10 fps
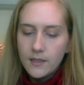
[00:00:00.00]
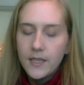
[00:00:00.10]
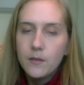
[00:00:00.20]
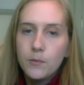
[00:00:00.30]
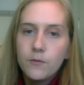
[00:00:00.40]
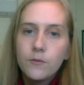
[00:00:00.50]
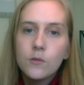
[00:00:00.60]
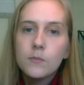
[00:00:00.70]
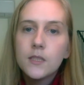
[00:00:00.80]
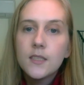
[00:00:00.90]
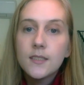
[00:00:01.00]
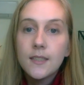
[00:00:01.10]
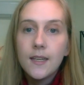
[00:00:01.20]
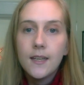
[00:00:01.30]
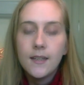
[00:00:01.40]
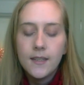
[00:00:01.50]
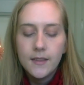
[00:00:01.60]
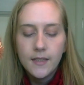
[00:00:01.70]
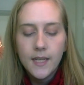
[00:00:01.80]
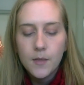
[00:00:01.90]
I had a performance at
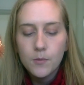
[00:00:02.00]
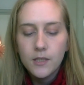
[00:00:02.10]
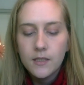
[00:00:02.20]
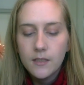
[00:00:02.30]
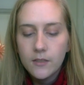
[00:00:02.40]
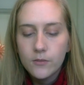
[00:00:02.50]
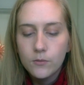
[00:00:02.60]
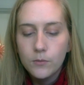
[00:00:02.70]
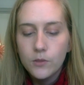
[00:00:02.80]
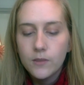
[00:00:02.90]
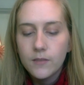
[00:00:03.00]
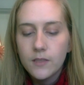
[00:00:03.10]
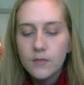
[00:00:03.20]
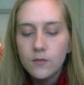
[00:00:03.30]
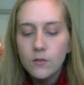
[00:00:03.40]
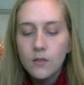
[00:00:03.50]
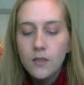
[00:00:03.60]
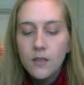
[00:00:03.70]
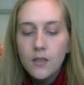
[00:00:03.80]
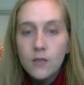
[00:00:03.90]
the Canberra International Music Festival,
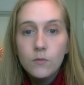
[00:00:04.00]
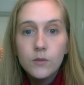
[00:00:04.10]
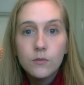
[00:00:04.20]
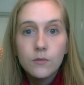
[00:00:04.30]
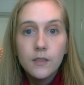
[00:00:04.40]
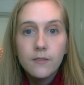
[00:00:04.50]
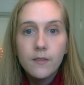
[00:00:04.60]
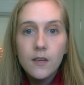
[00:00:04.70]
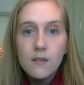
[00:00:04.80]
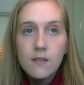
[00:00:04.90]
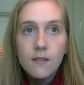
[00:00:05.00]
which was really fun.